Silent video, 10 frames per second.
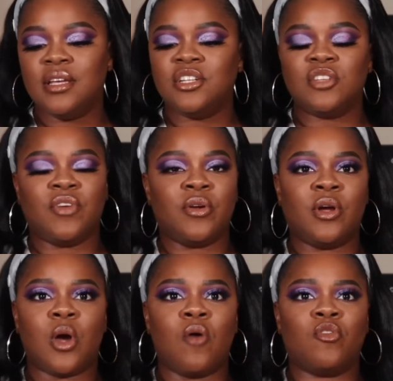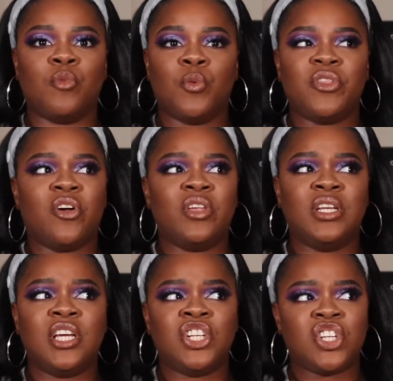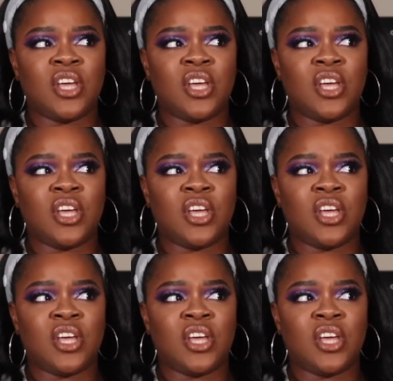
he's just very uncomfortable with all the attention